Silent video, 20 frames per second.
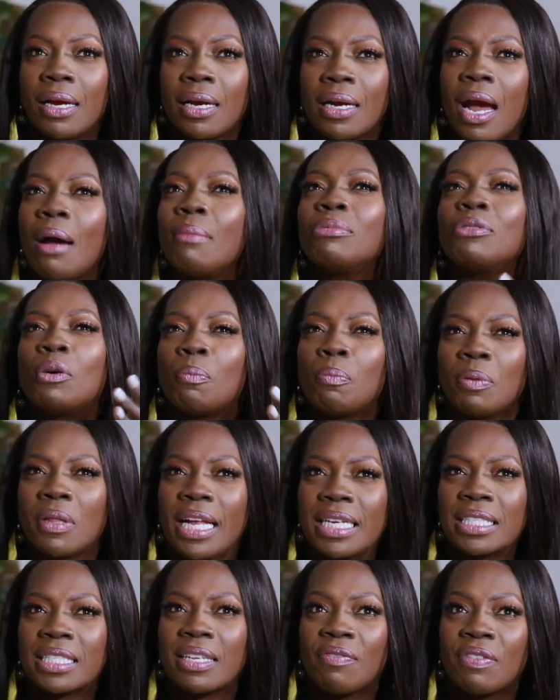come to a
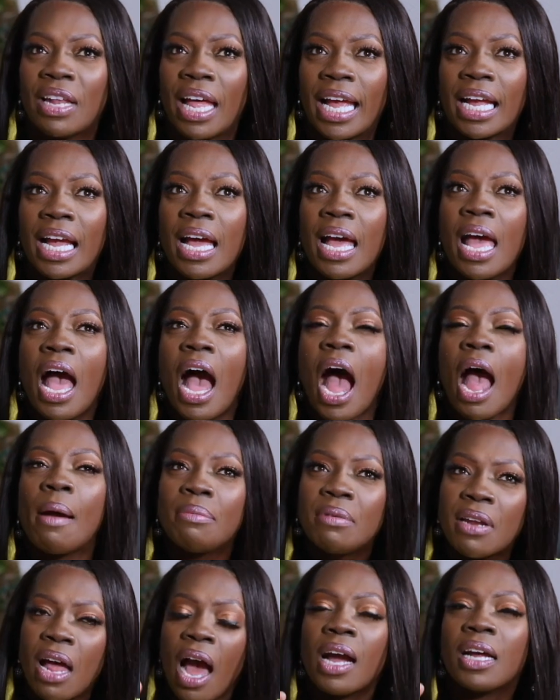place of
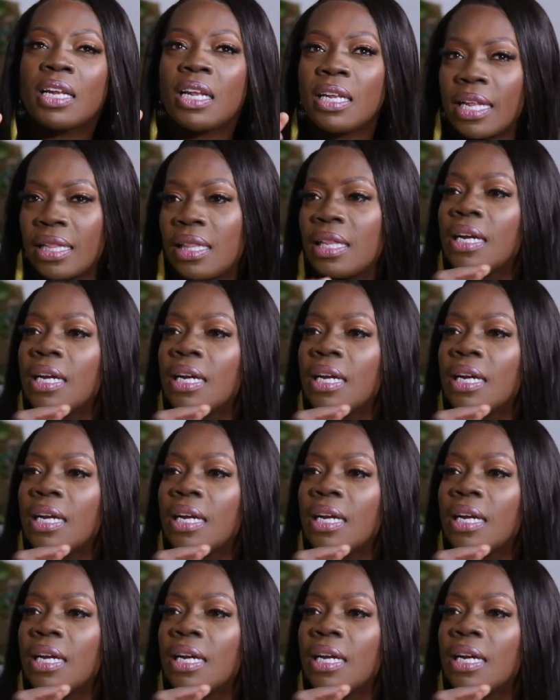I'm not going to let